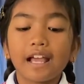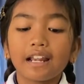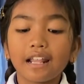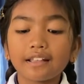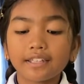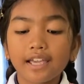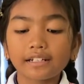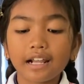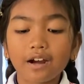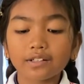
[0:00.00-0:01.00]
Let's
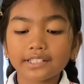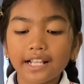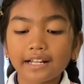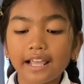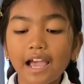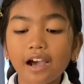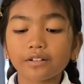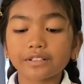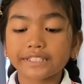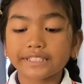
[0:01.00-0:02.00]
get out, let
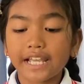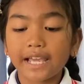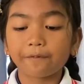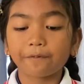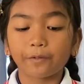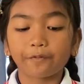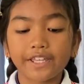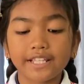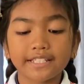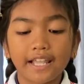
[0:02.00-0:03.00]
out, said
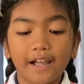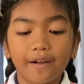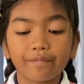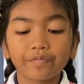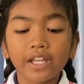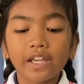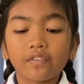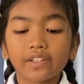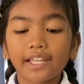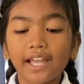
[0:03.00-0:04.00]
Fluffy Tail.
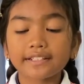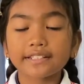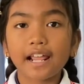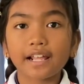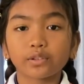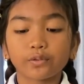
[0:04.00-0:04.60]
We can not sled to